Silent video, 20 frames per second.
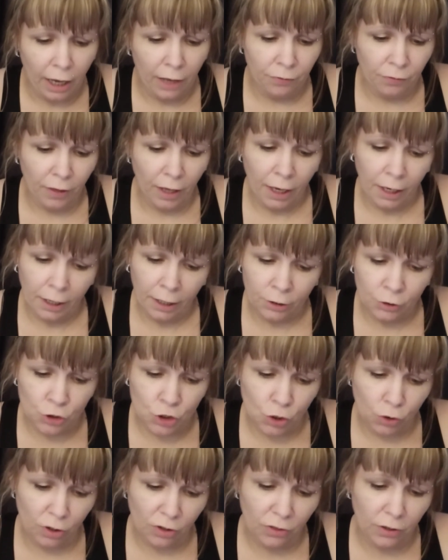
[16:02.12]
and that
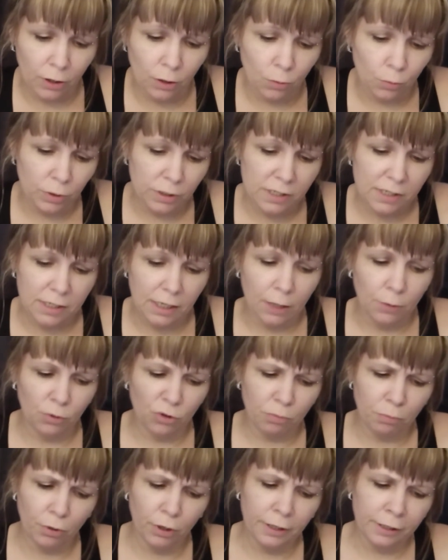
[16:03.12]
Judith Hill would stay
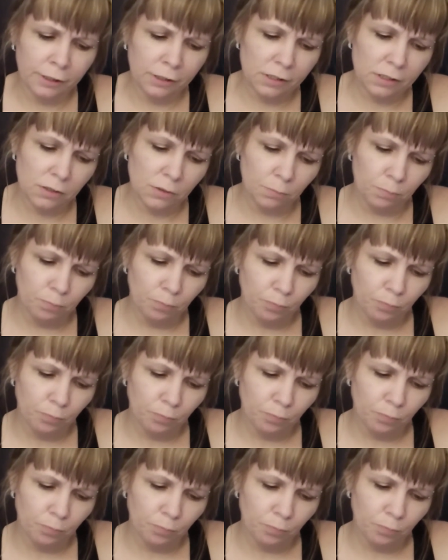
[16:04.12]
with Prince.